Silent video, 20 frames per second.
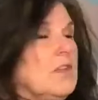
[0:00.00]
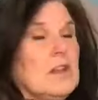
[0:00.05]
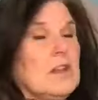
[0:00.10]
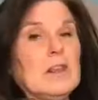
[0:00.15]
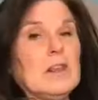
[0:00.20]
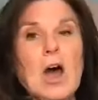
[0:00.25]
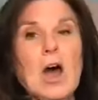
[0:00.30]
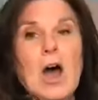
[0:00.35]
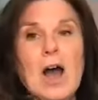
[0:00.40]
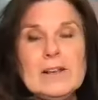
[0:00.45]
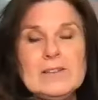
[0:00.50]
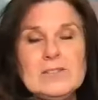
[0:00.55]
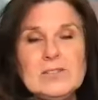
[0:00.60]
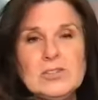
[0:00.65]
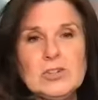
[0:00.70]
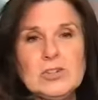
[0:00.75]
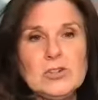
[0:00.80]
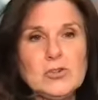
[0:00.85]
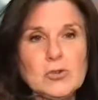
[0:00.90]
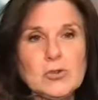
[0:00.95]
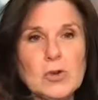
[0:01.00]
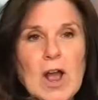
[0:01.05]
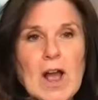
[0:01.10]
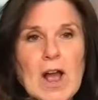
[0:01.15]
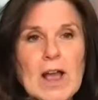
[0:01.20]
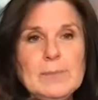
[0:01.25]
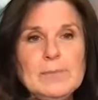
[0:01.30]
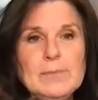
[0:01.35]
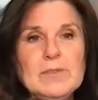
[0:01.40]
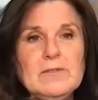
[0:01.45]
the lost
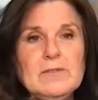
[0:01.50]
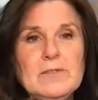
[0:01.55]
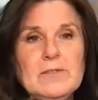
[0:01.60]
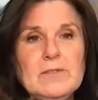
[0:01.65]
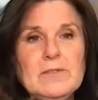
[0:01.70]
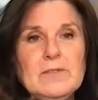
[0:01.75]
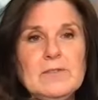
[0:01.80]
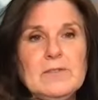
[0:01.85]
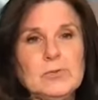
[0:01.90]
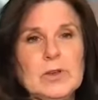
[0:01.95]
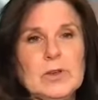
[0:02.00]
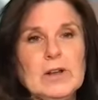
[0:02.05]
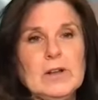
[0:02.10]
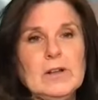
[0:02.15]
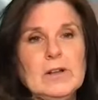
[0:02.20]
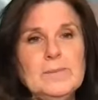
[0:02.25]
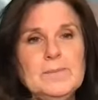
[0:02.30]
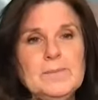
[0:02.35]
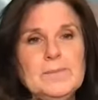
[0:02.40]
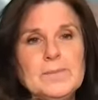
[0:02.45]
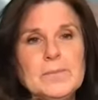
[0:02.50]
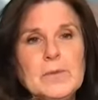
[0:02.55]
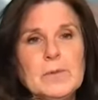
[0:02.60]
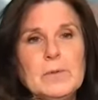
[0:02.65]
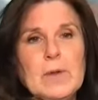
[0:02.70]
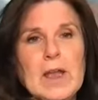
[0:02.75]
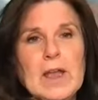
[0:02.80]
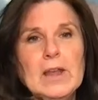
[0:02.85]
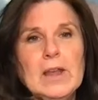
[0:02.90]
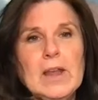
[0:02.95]
tribes of Israel,
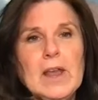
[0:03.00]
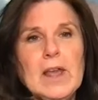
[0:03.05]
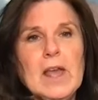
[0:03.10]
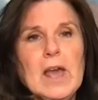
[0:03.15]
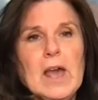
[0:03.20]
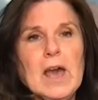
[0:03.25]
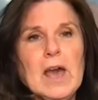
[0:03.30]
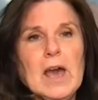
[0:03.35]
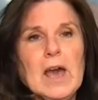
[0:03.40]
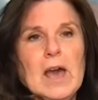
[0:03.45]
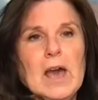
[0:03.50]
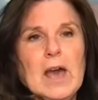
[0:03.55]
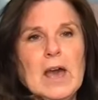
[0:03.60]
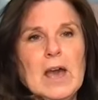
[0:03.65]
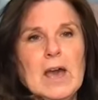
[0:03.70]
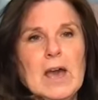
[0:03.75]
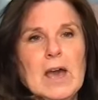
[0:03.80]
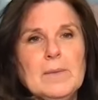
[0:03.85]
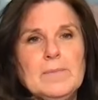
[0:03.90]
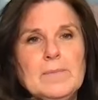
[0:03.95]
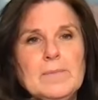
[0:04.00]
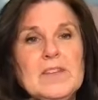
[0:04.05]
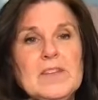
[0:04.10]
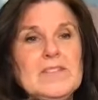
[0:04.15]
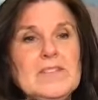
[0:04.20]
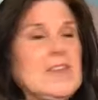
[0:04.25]
right? The